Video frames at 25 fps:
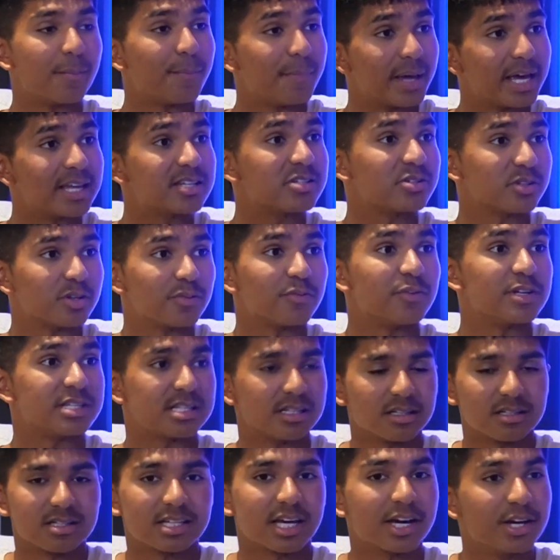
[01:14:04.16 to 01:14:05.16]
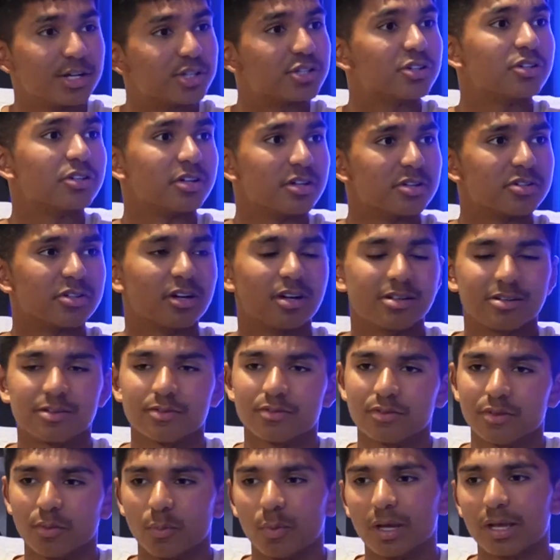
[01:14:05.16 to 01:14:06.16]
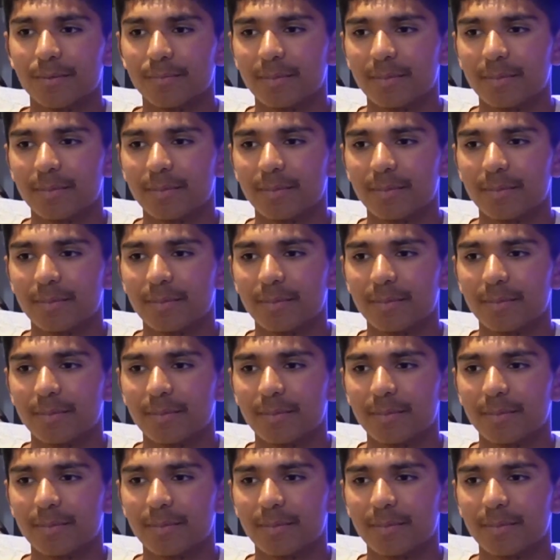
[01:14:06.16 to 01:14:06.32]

best sort of facilitation in terms of the wing